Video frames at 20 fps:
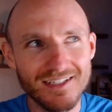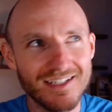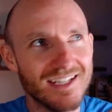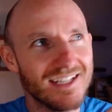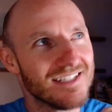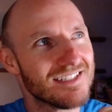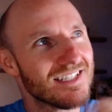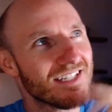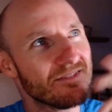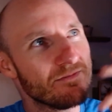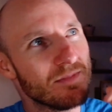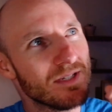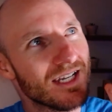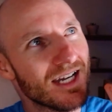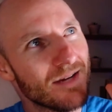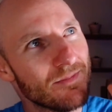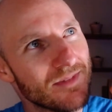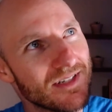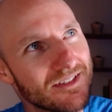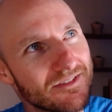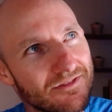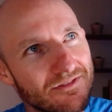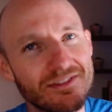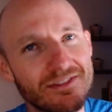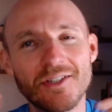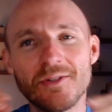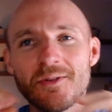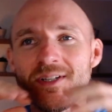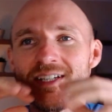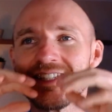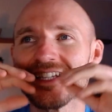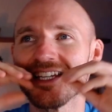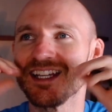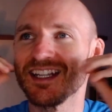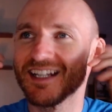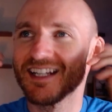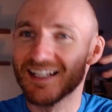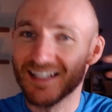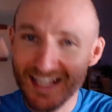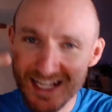instead of becoming fluent
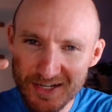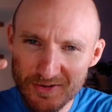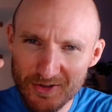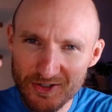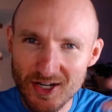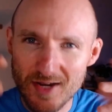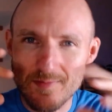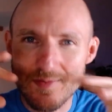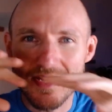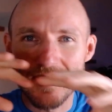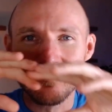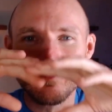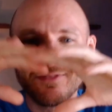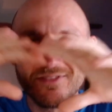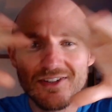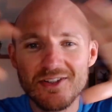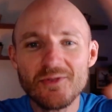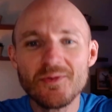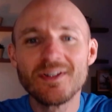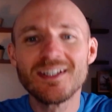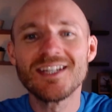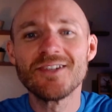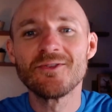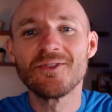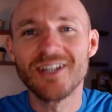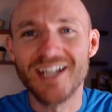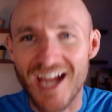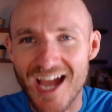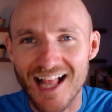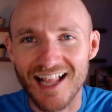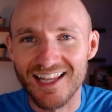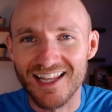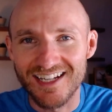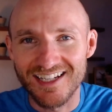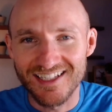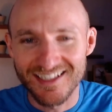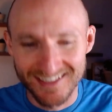in a language, I become fluent in reality.